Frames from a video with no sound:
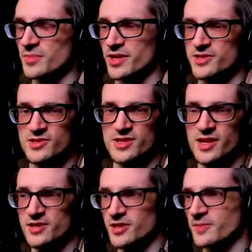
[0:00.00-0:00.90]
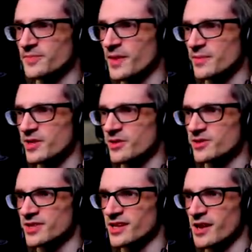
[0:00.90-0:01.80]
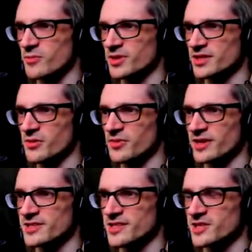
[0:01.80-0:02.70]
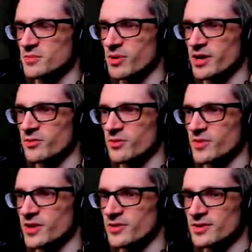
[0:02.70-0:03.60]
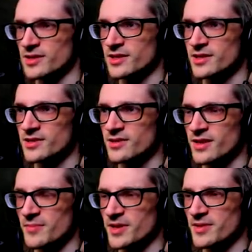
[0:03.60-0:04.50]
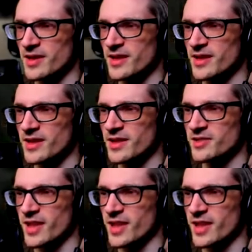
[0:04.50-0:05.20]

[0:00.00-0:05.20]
places. I don't know. I'm curious. I, I really don't think it's in this break room, though. I mean, I got I got